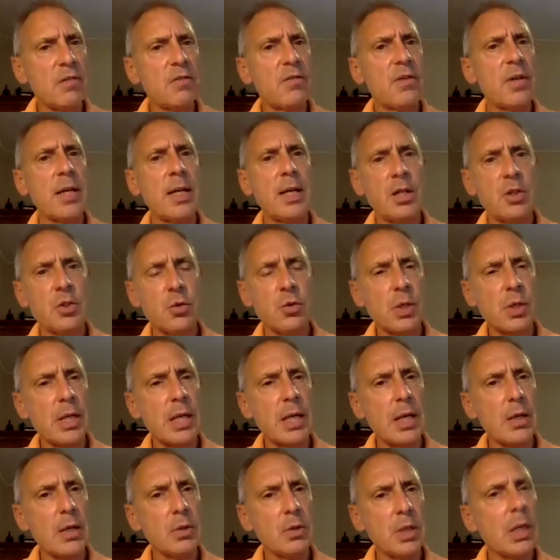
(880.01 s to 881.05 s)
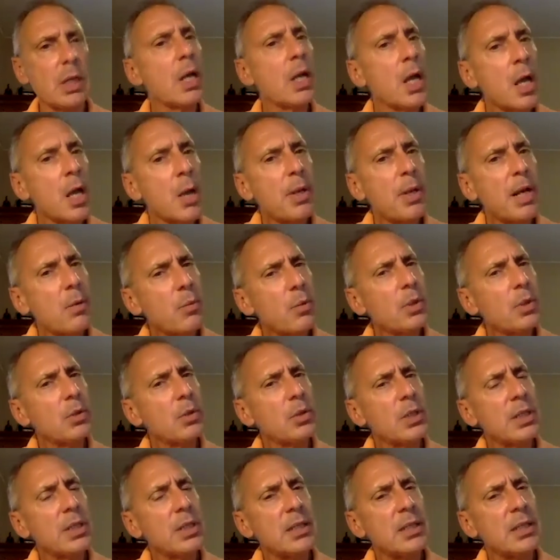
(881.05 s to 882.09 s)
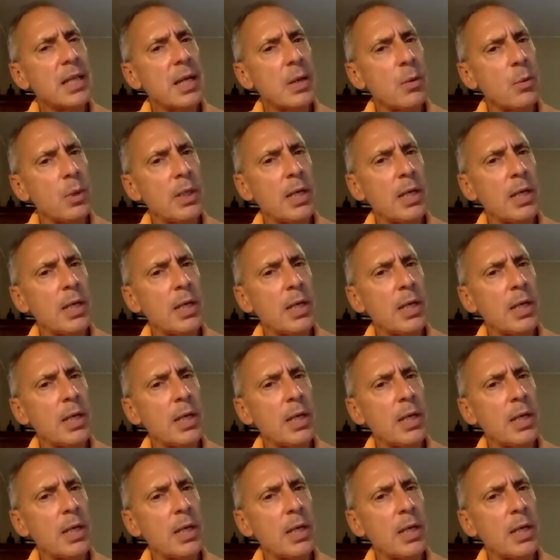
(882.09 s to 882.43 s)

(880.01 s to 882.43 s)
finance, or accounting, but I wouldn't look at it that way.